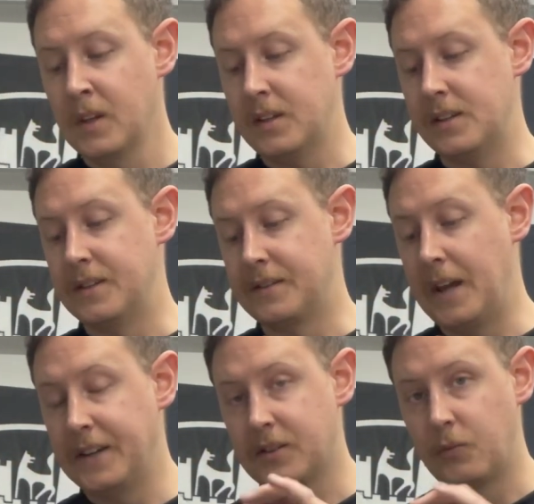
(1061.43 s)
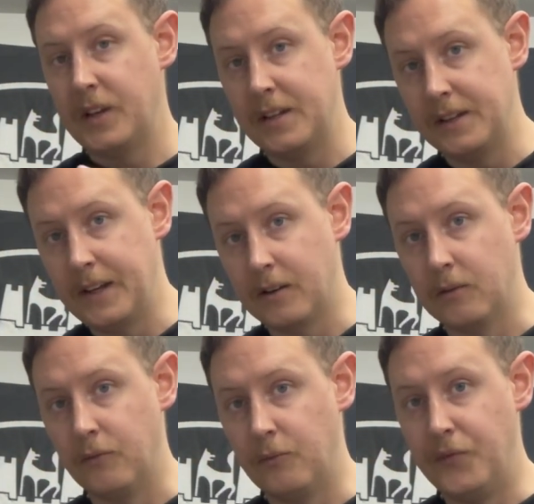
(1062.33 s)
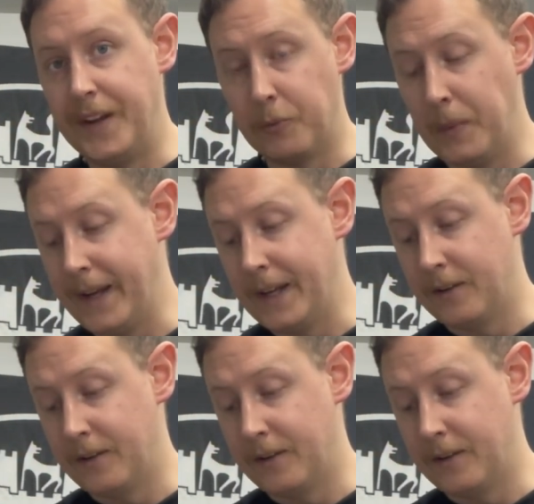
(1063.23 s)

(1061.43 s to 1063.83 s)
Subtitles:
is that's the way that they are made.